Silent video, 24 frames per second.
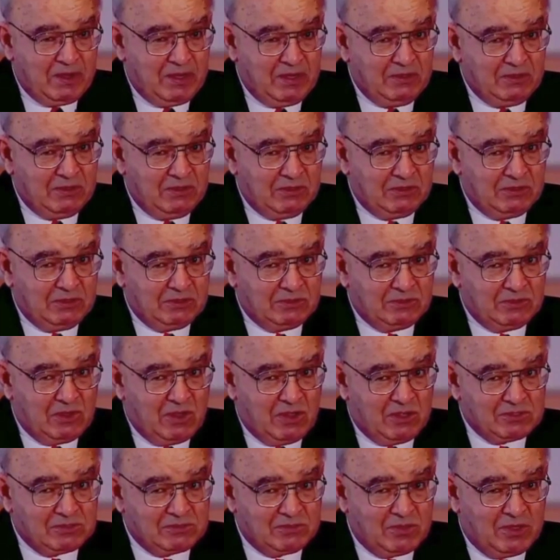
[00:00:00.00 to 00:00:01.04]
in order to
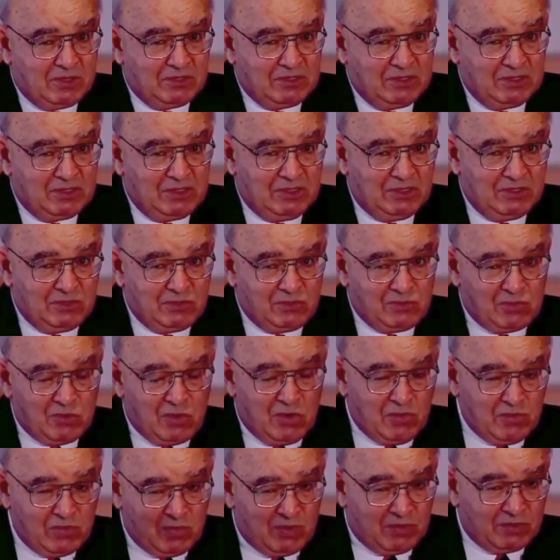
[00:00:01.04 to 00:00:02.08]
osmotically
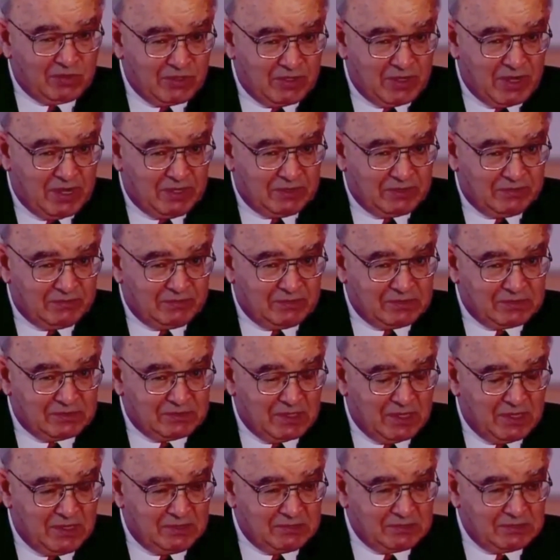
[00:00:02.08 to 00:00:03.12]
draw water out of the
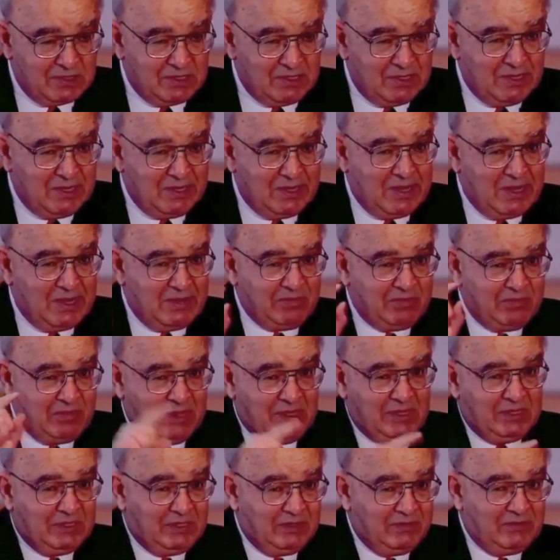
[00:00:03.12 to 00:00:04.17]
cells and
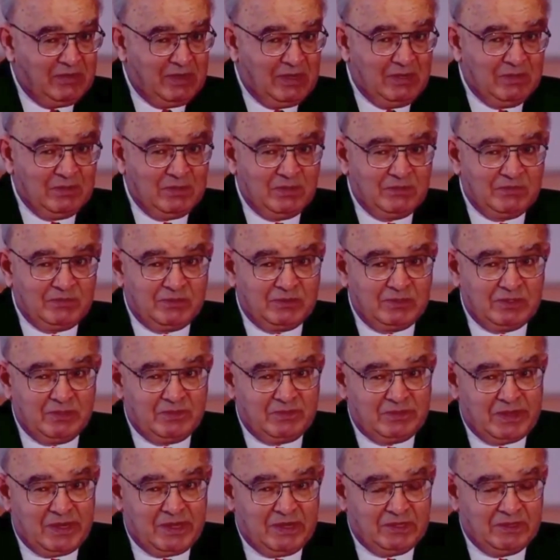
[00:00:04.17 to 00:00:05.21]
make it available for the
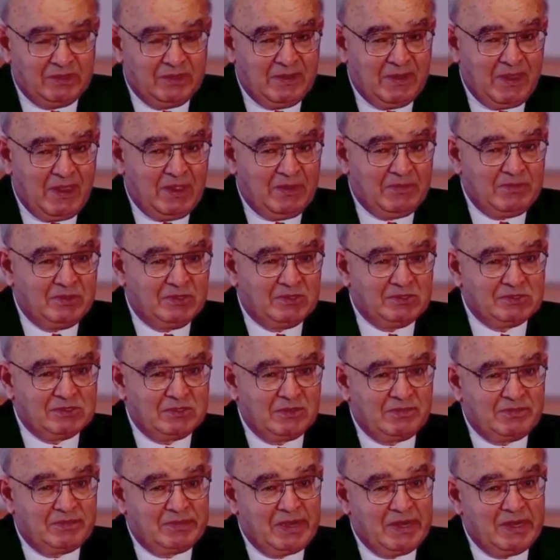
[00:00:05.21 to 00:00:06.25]
brain, because
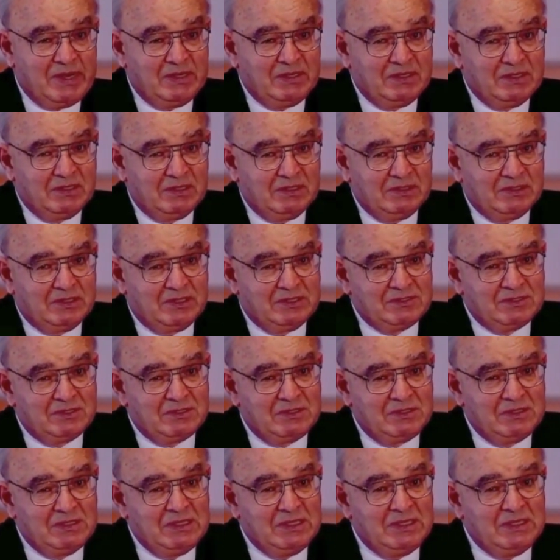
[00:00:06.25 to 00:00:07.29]
the brain
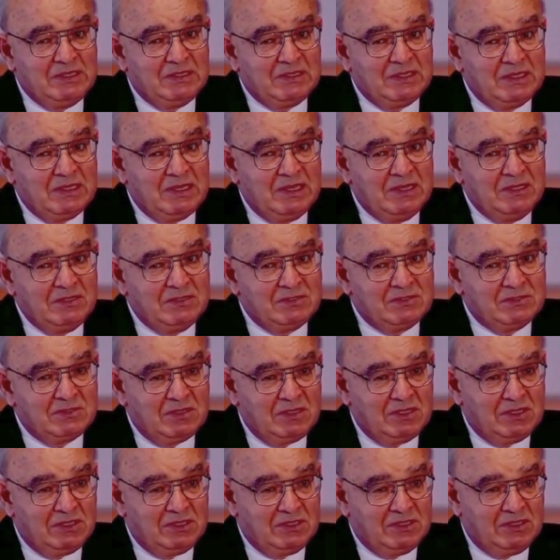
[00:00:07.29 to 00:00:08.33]
doesn't need
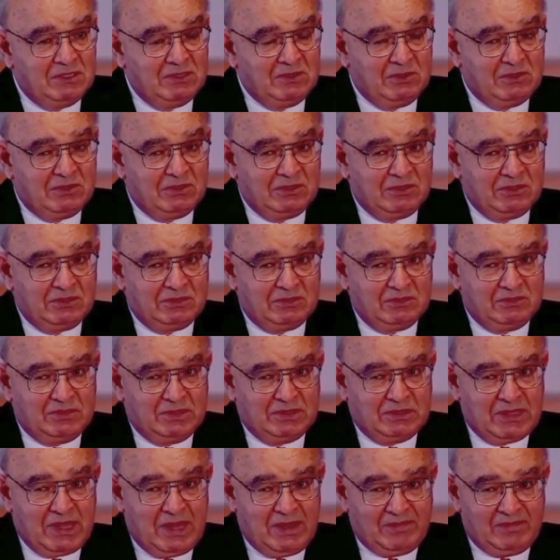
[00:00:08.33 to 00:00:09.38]
insulin in order to
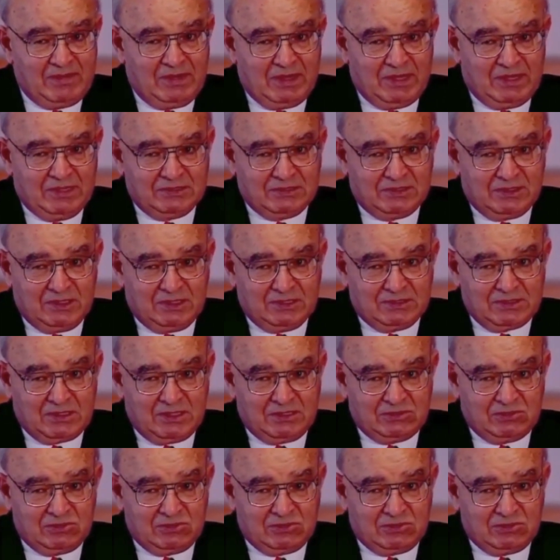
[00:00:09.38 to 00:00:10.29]
metabolize the excess